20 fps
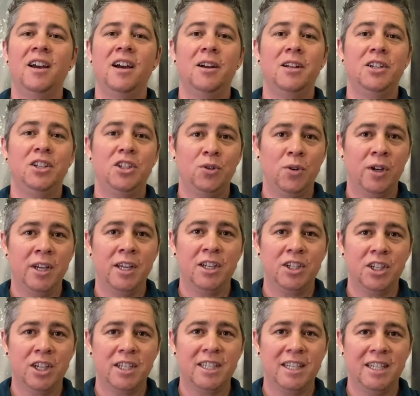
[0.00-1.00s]
joint
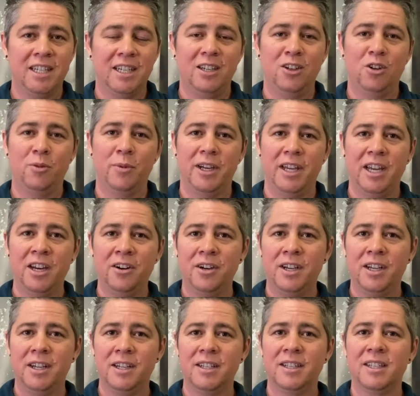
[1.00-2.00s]
adjusting in nearby
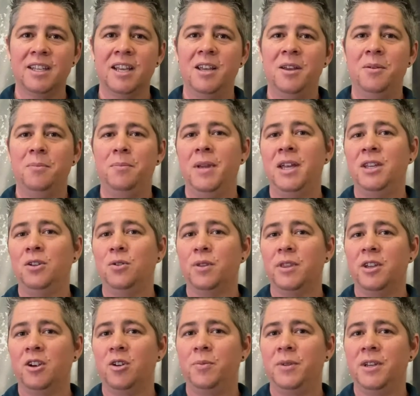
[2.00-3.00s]
areas, manual
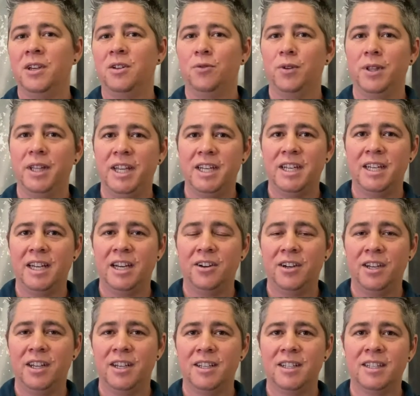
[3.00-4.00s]
therapy on related
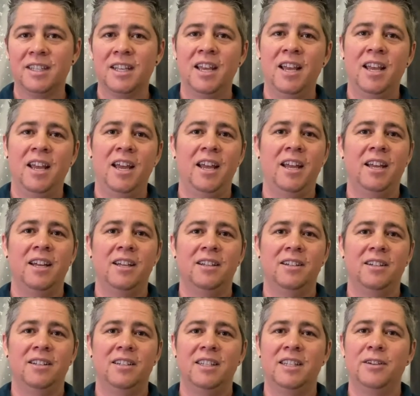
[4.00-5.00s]
areas,
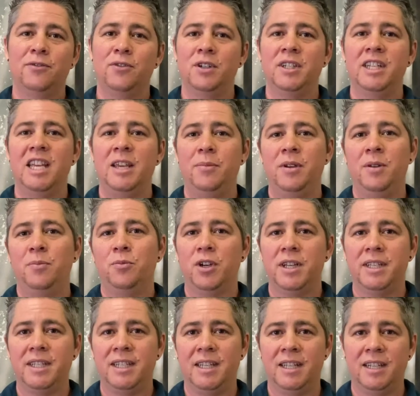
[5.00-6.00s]
and different taping,
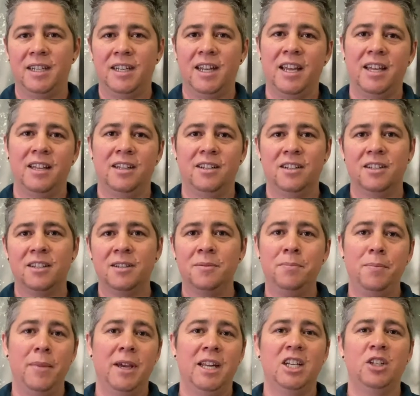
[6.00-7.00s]
bracing, and
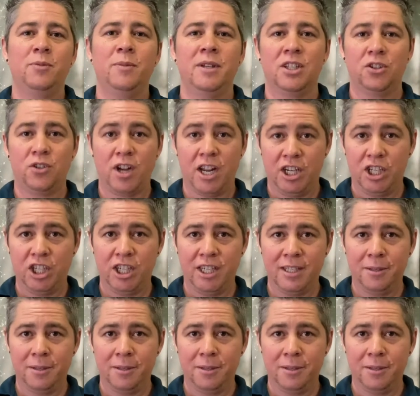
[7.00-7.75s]
management strategies.